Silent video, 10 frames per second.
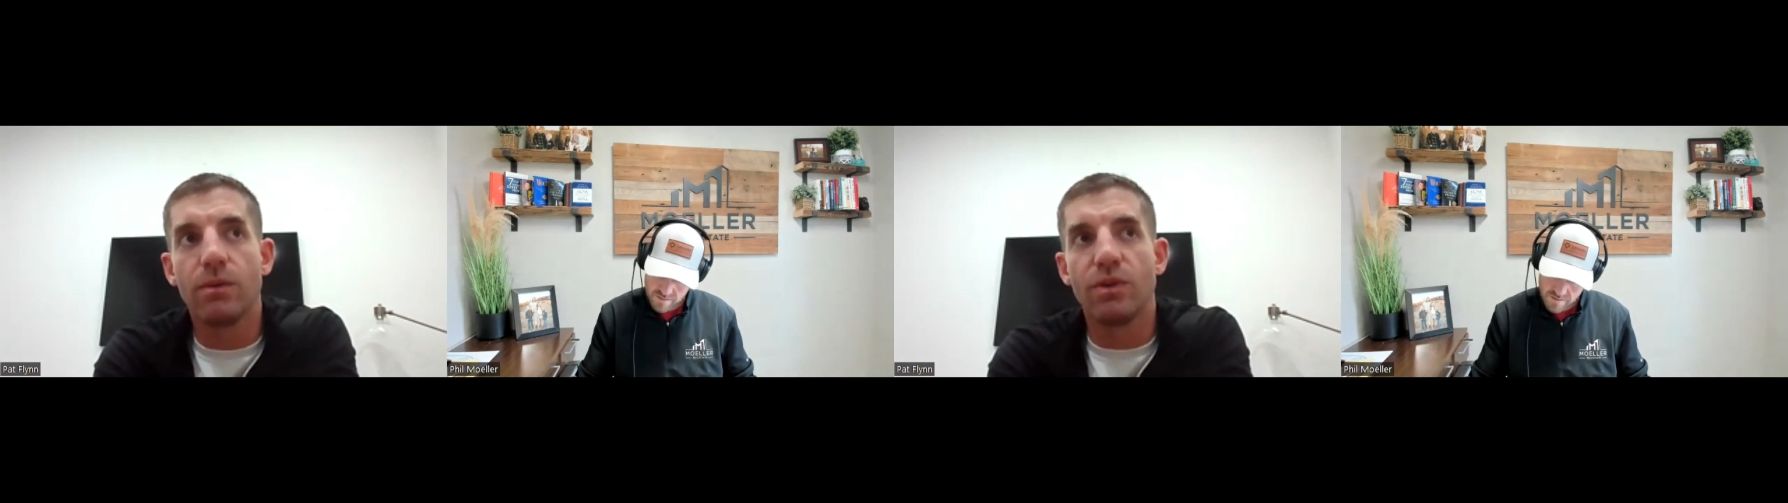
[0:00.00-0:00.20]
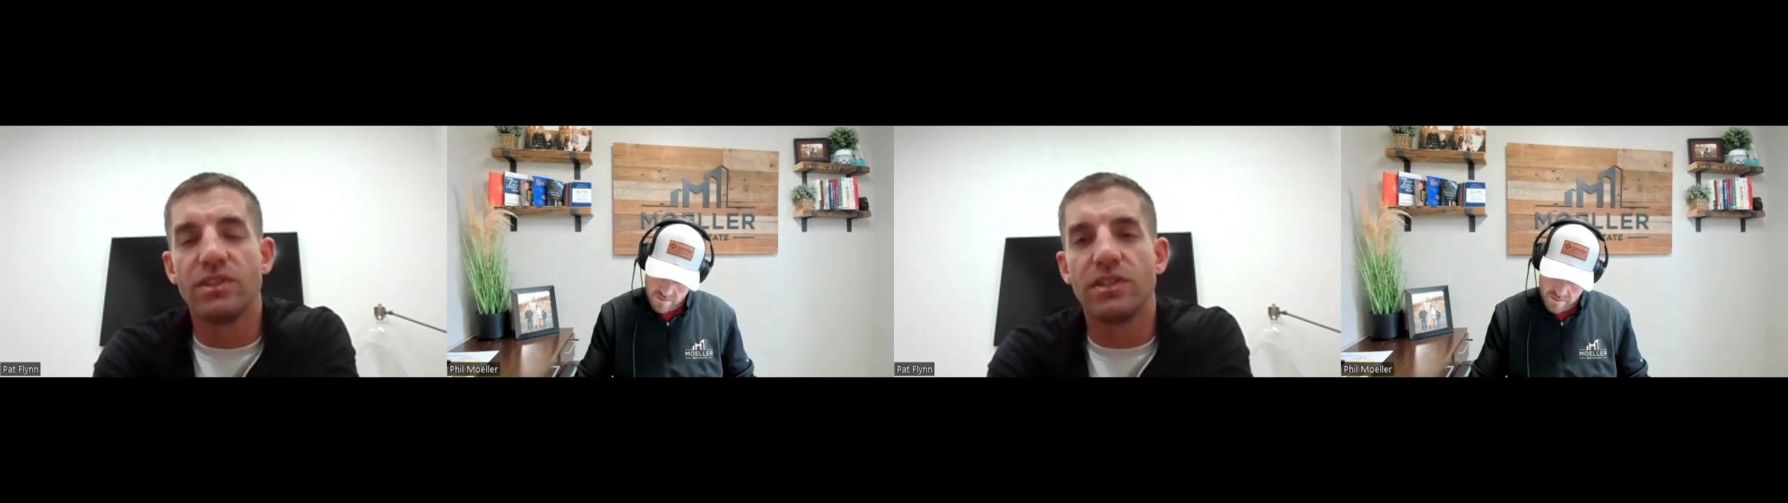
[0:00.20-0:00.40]

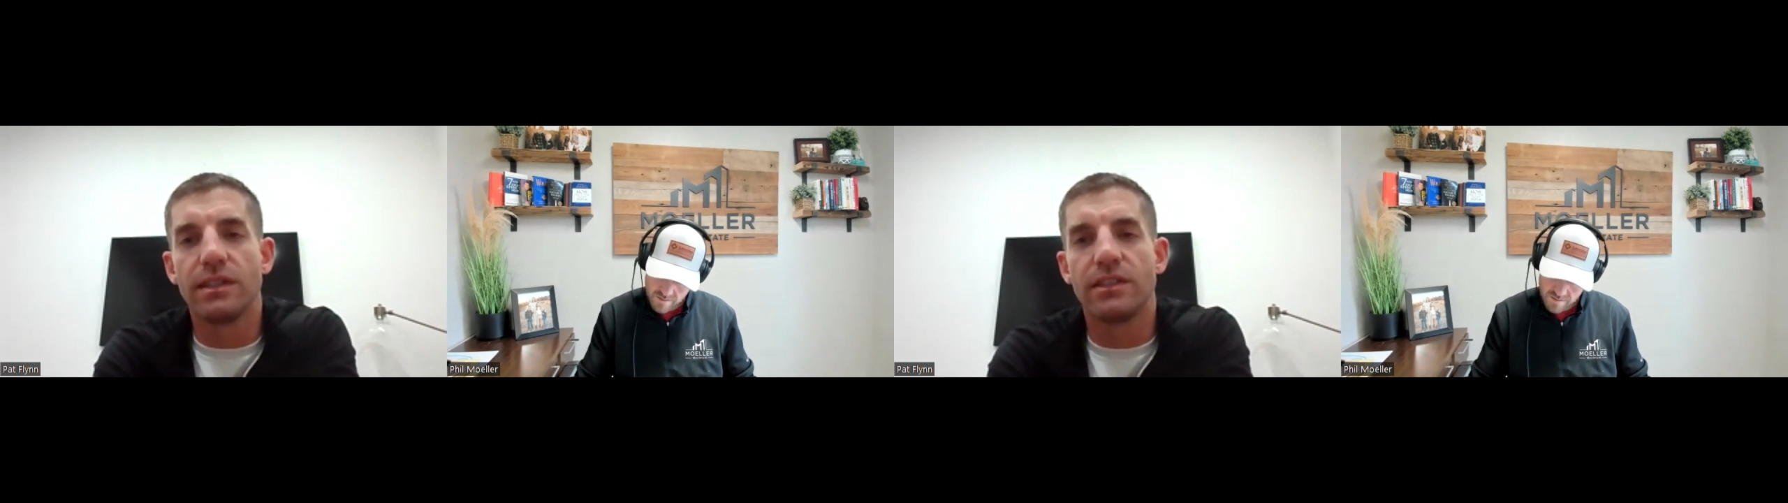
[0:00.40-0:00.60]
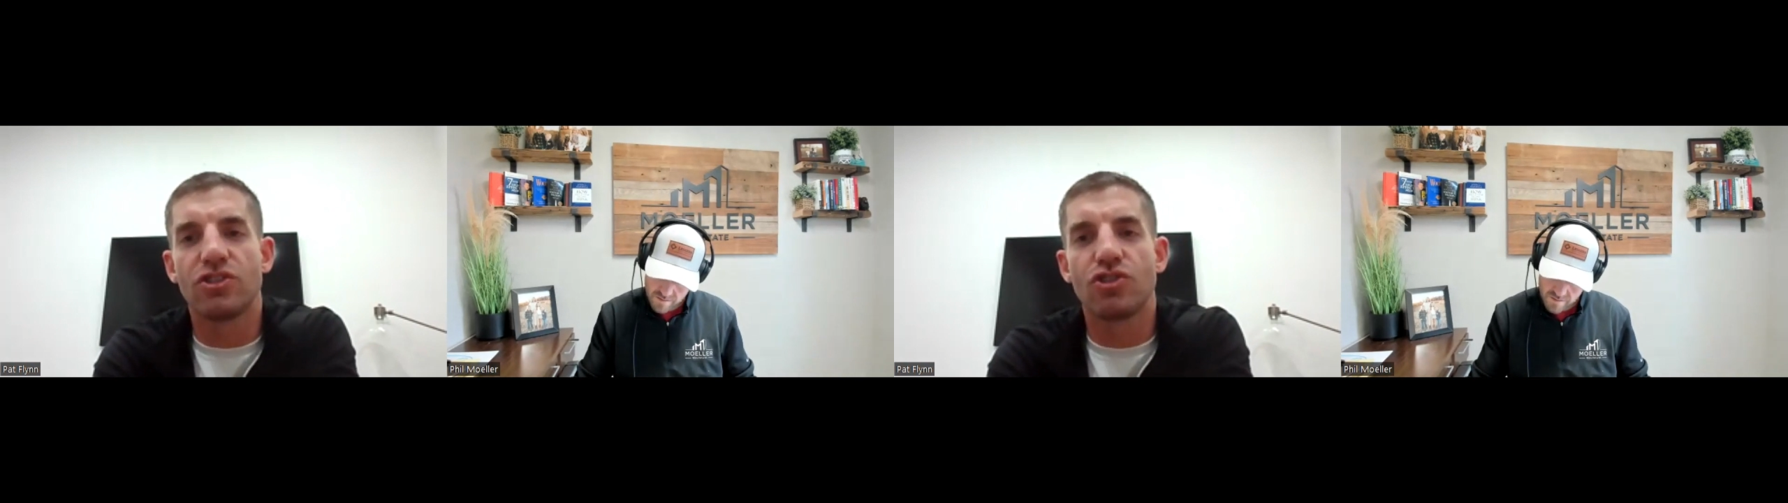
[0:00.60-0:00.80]
was
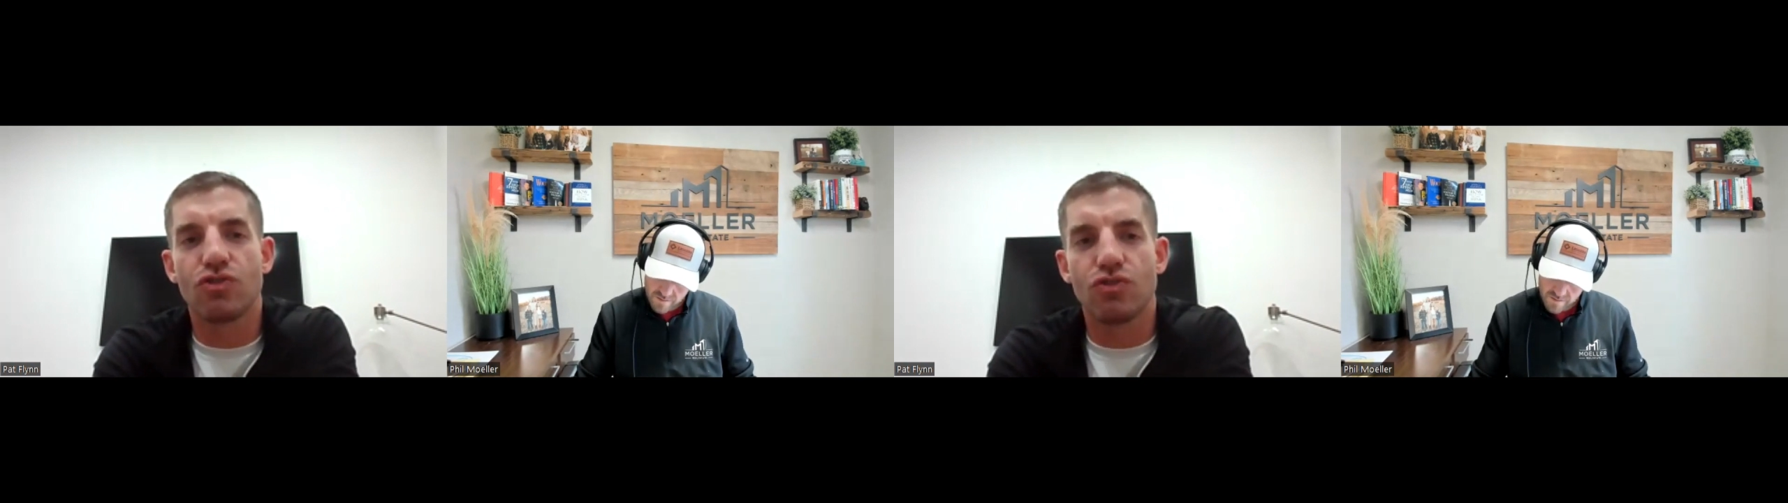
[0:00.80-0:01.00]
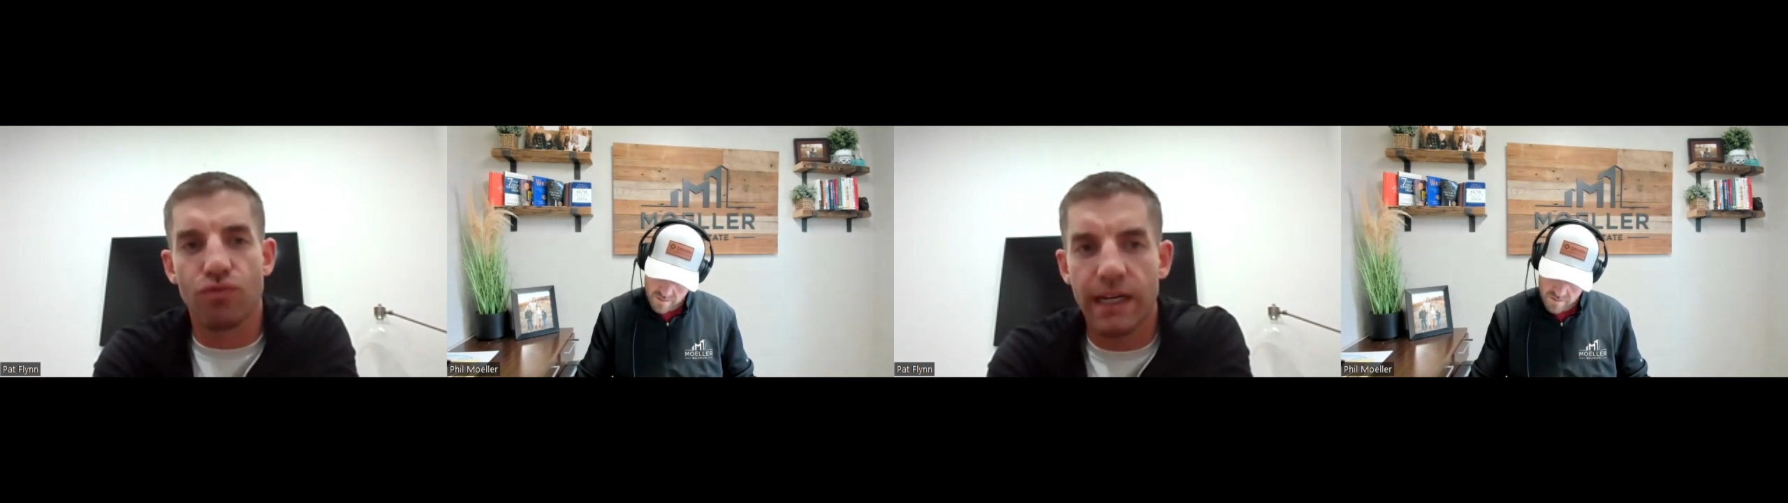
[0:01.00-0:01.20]

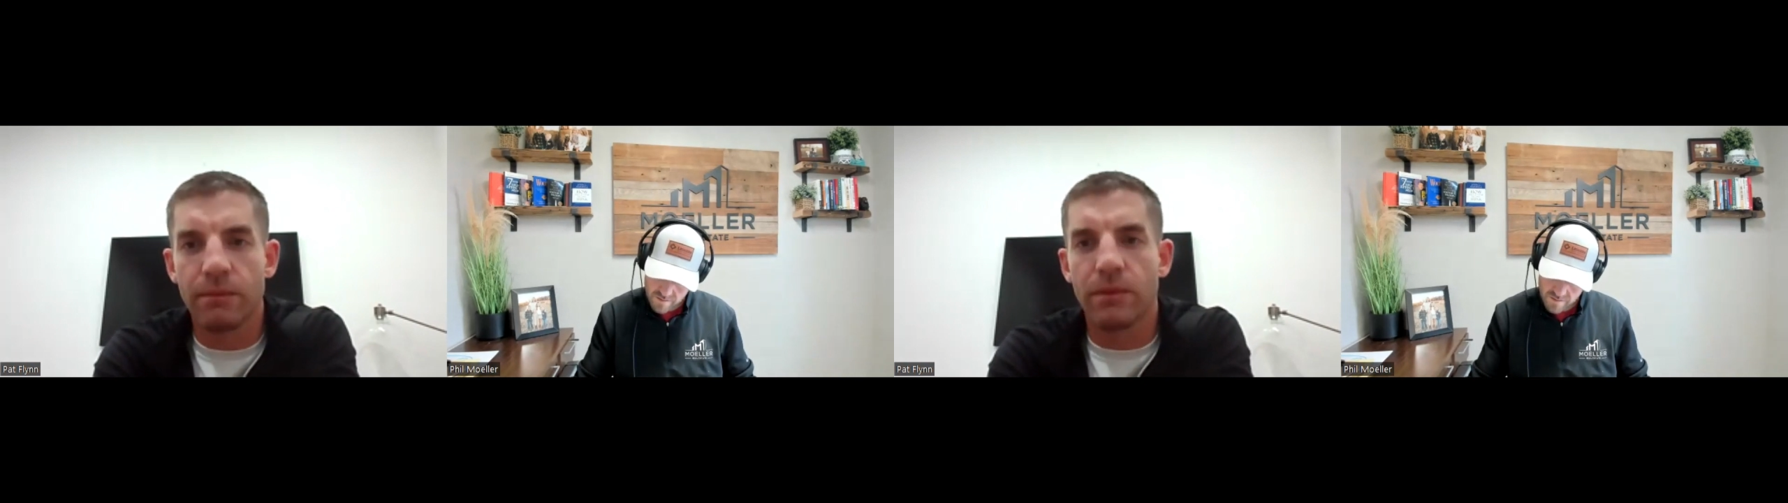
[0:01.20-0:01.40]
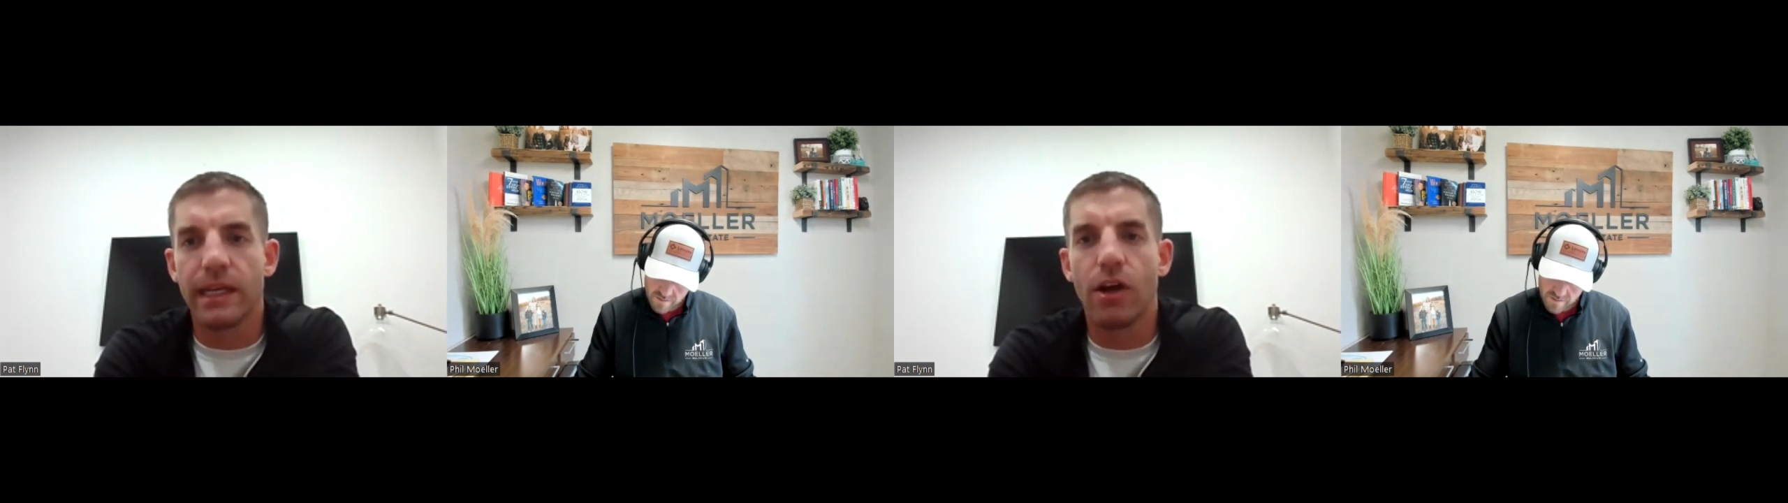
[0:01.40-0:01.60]

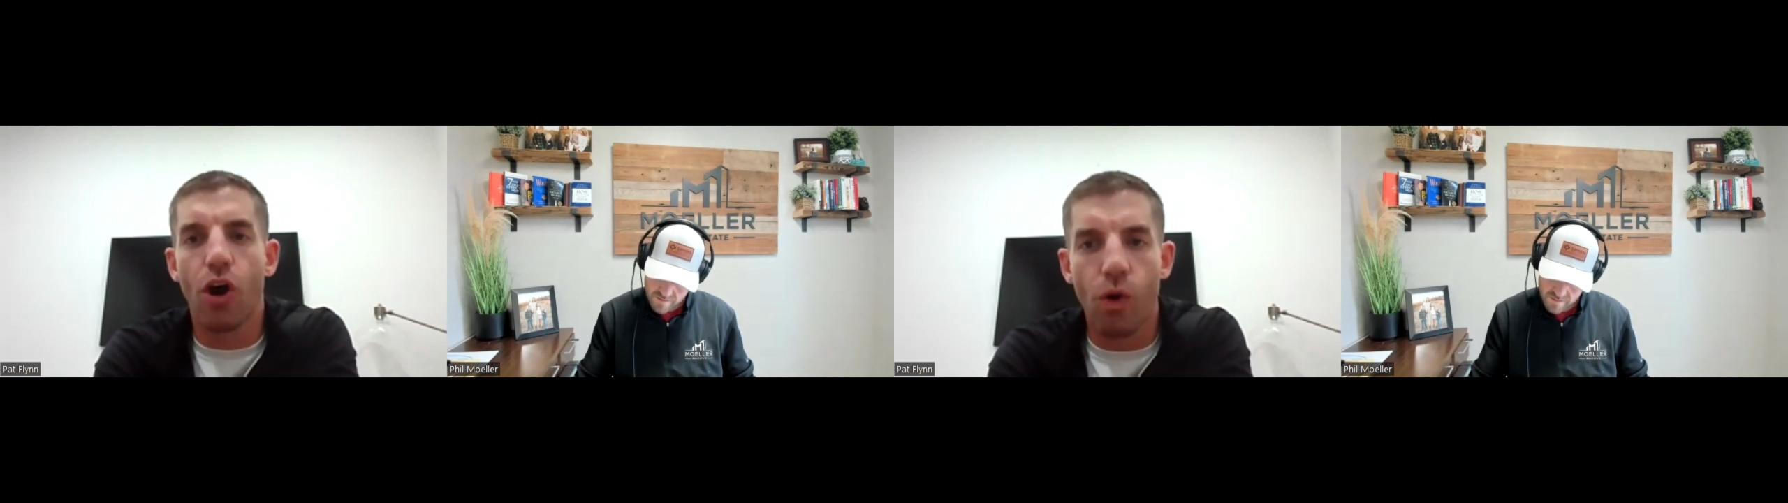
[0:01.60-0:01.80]
extremely